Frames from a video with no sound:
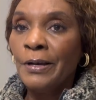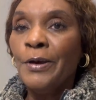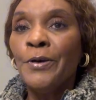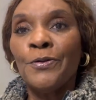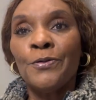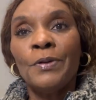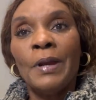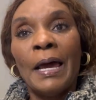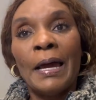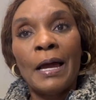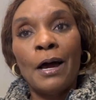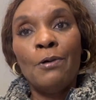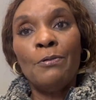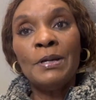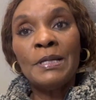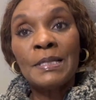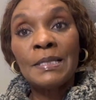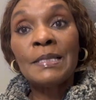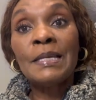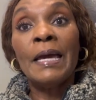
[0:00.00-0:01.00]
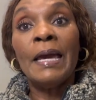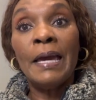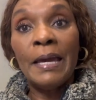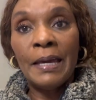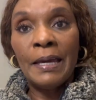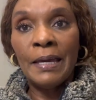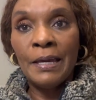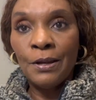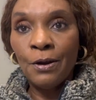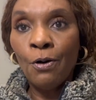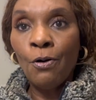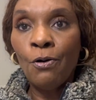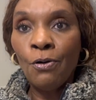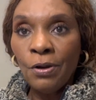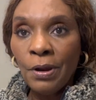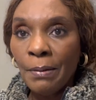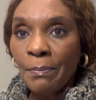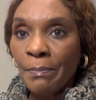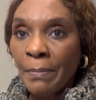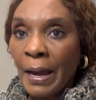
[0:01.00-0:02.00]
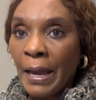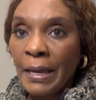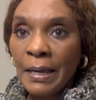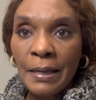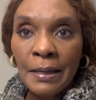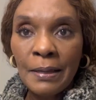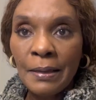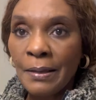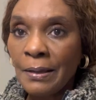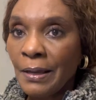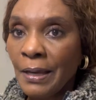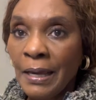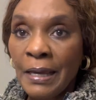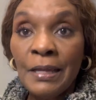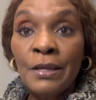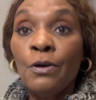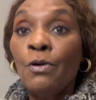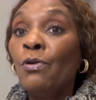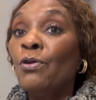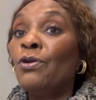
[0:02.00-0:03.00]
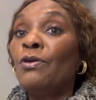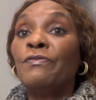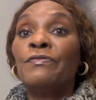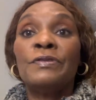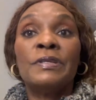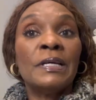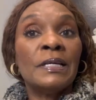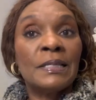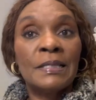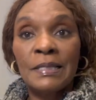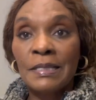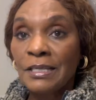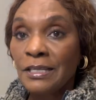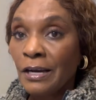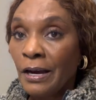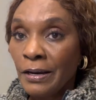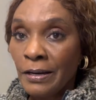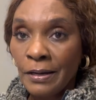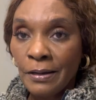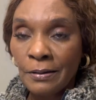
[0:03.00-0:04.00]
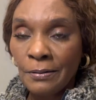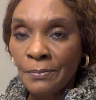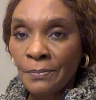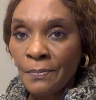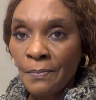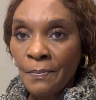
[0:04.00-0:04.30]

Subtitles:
So like I always say in the whole of this channel,